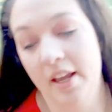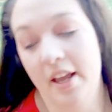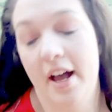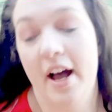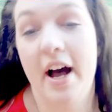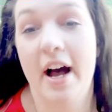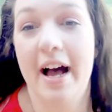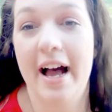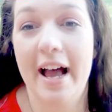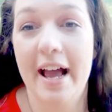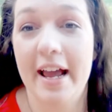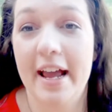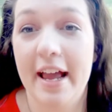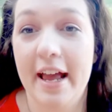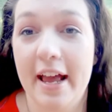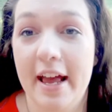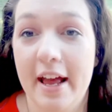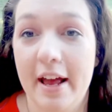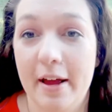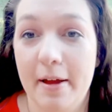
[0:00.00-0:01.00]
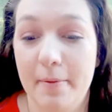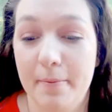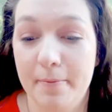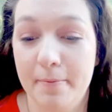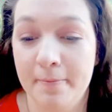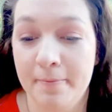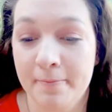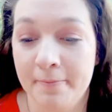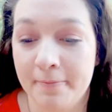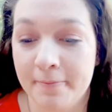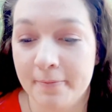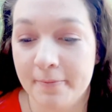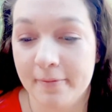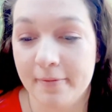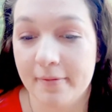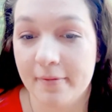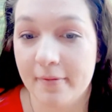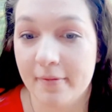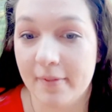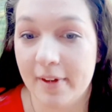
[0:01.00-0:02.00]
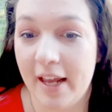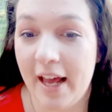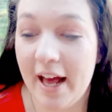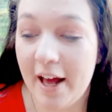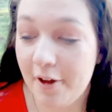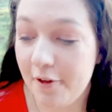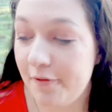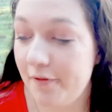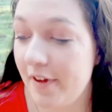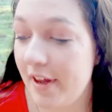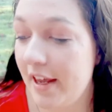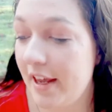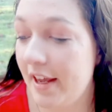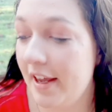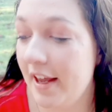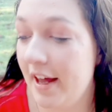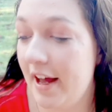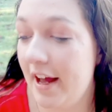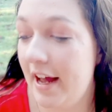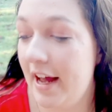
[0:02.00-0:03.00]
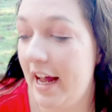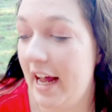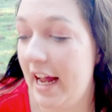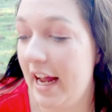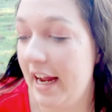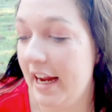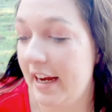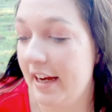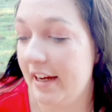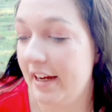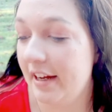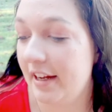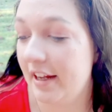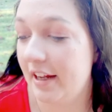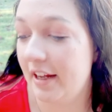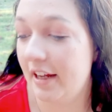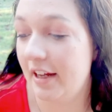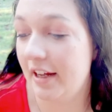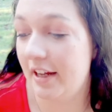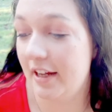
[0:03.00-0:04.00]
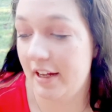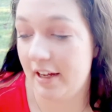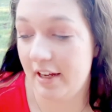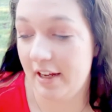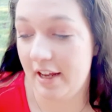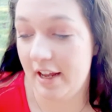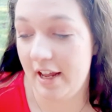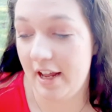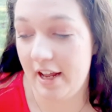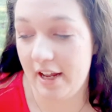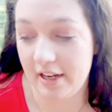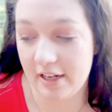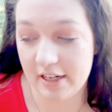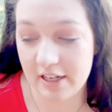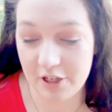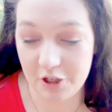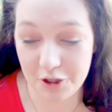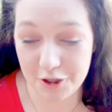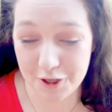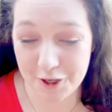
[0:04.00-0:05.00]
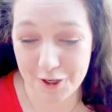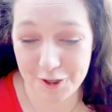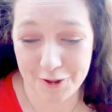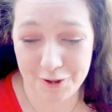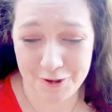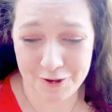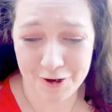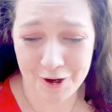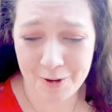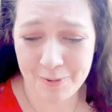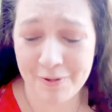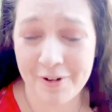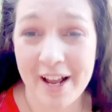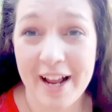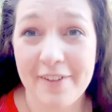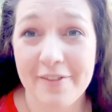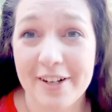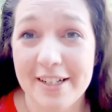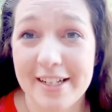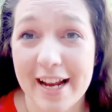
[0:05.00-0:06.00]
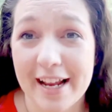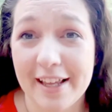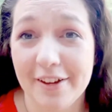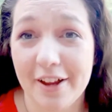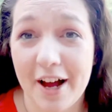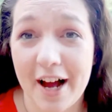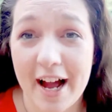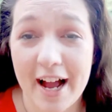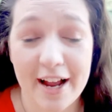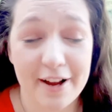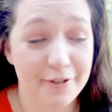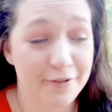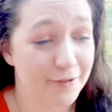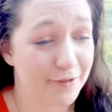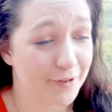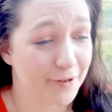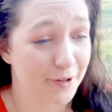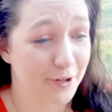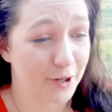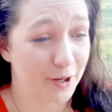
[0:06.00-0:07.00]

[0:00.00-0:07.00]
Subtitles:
I am healthy. I can do normal everyday life.